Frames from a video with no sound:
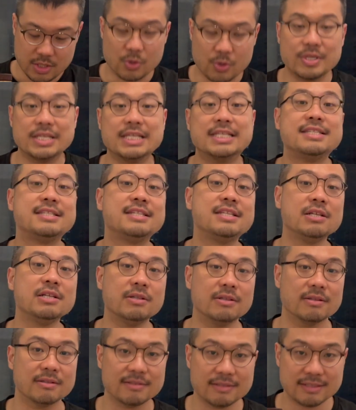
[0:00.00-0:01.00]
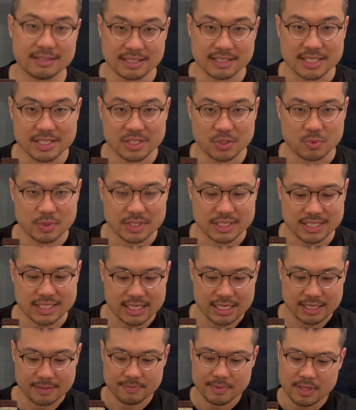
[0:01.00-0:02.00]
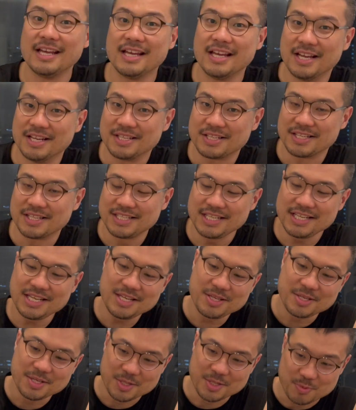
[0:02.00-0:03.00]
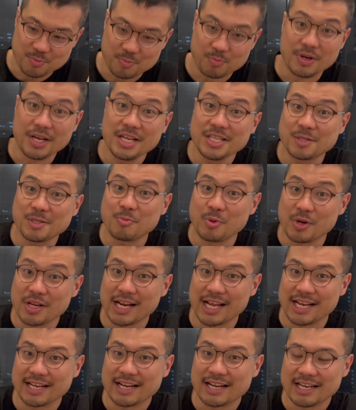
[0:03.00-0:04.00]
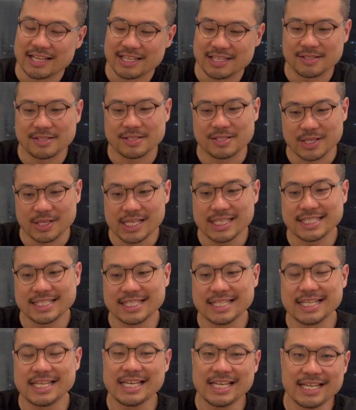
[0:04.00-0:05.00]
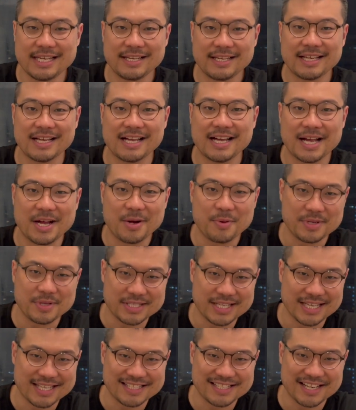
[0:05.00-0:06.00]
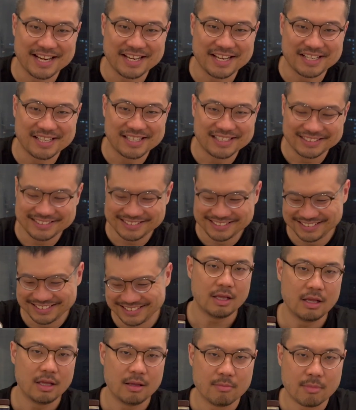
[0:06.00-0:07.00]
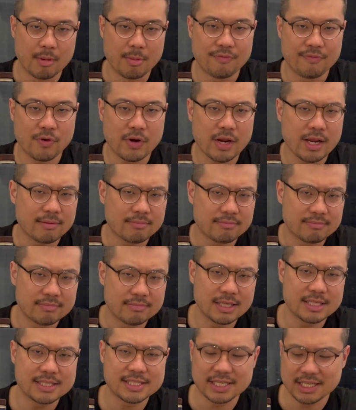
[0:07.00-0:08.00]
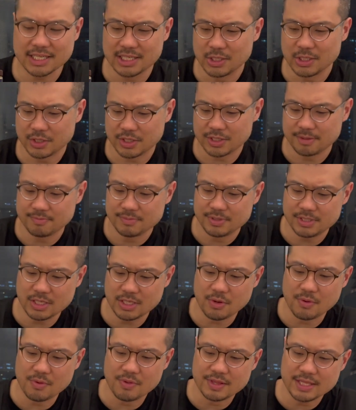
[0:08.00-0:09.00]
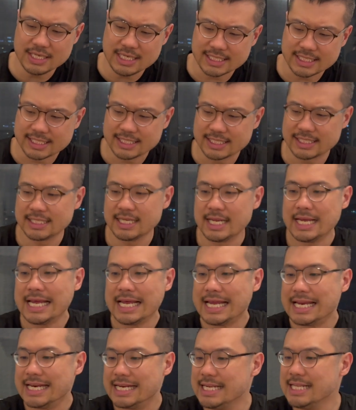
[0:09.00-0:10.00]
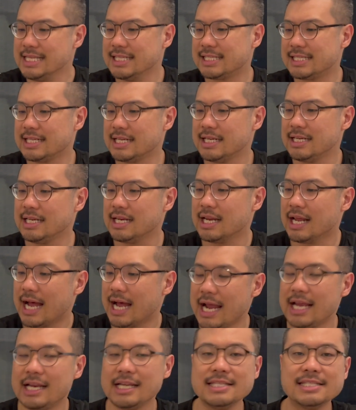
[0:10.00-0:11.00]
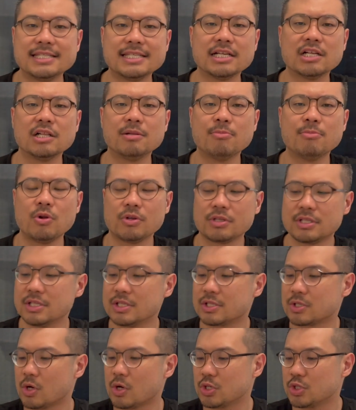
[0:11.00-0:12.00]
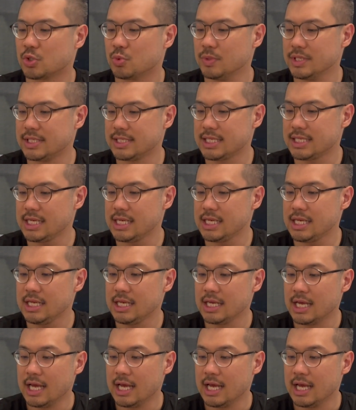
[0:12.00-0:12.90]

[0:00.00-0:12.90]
distill this whisky. As you can see, it's pretty light colored. So let's see how it tastes like. But before that, let's take a look. So this Deanston Highland Single Malt Scotch Whisky